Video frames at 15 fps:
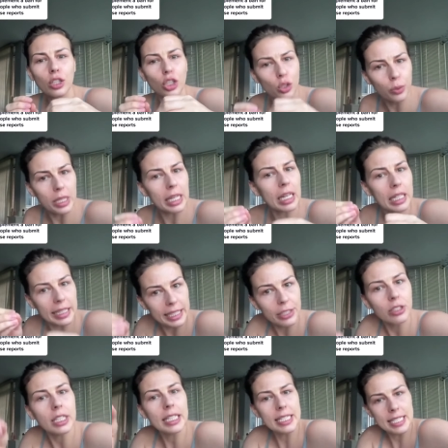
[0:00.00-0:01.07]
you can
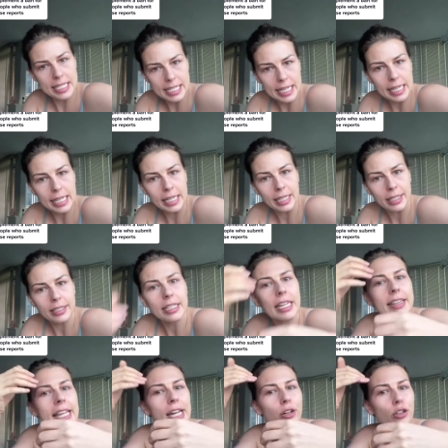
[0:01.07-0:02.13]
clearly see
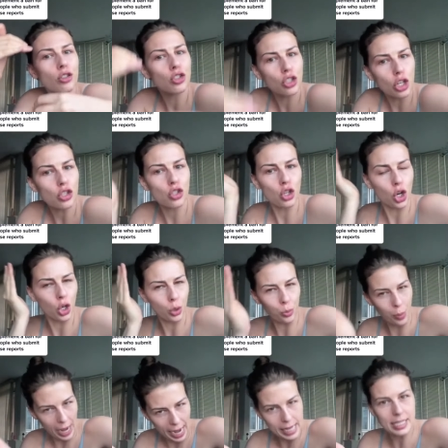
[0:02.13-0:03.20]
that they are just
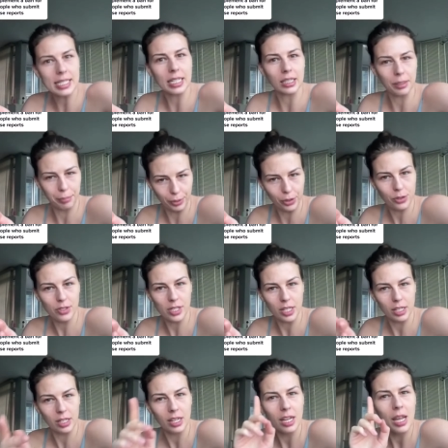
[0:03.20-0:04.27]
harassing the
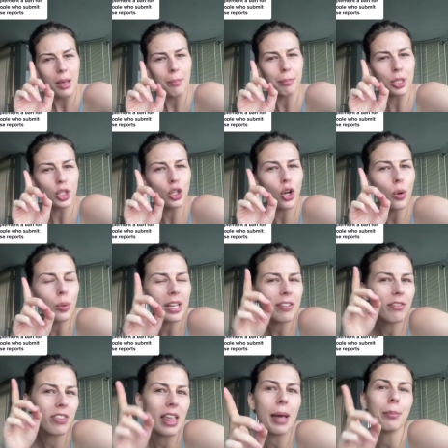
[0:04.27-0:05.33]
person, but you don't
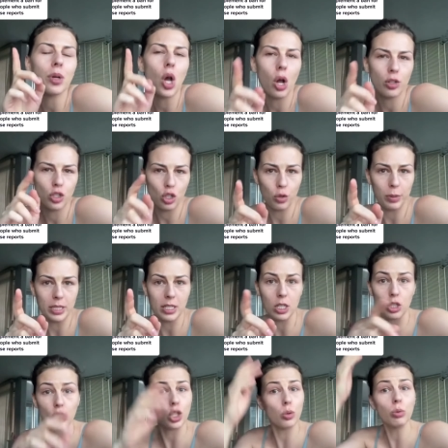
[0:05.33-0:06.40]
give them
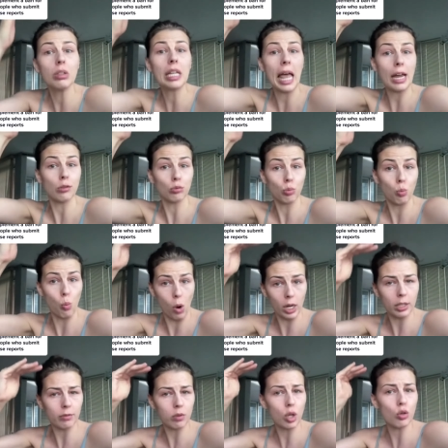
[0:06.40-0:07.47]
consequences. You let
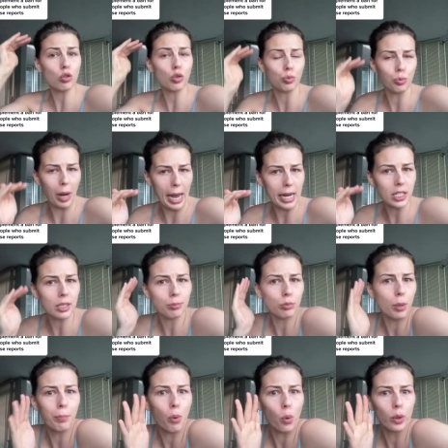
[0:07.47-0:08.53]
one of those
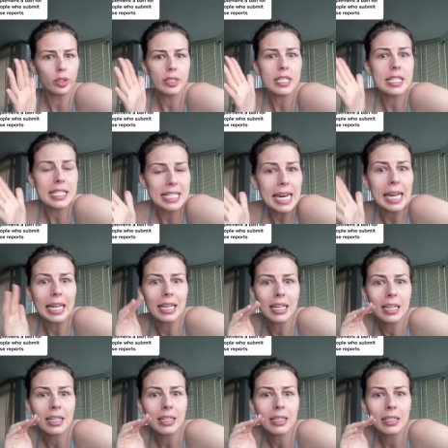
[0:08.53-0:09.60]
random reports
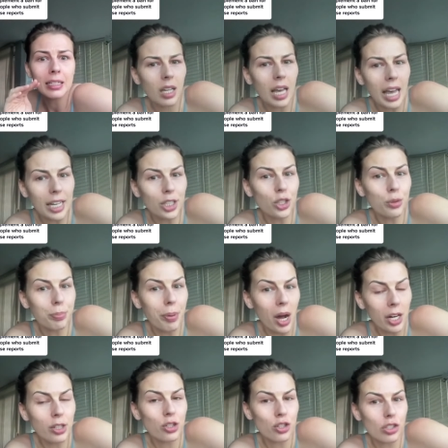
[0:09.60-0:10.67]
stick and you
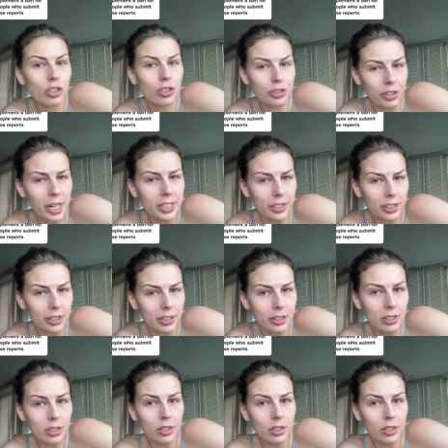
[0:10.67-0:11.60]
punish the creator.